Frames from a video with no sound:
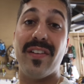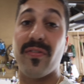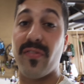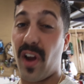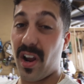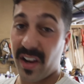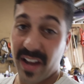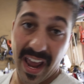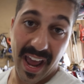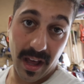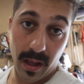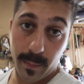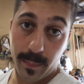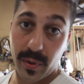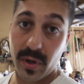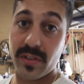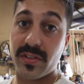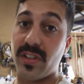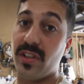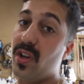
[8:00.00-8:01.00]
front
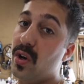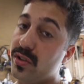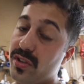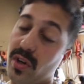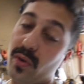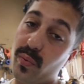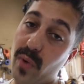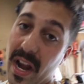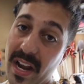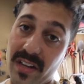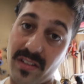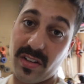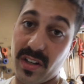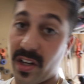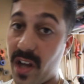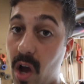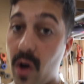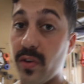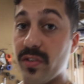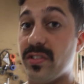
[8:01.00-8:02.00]
calipers, and those are ready to
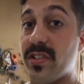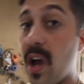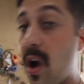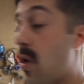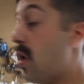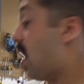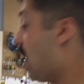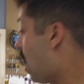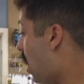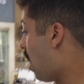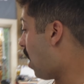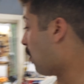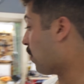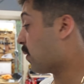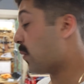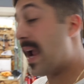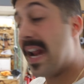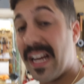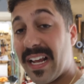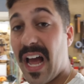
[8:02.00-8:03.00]
go. So all we're
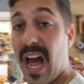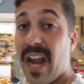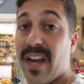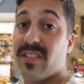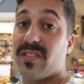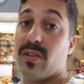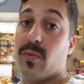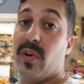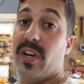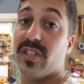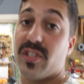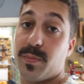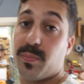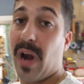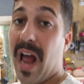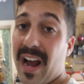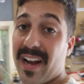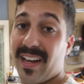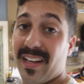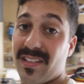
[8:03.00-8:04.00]
waiting on is the rear
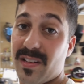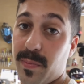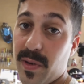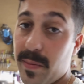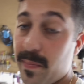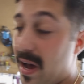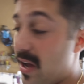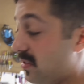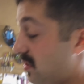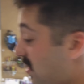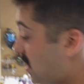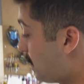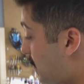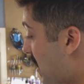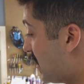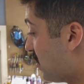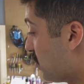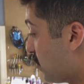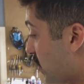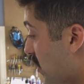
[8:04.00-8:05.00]
sprocket to be mounted up
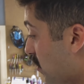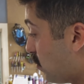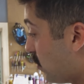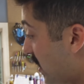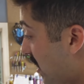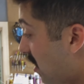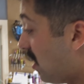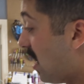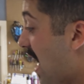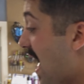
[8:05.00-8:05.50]
on the rear wheel,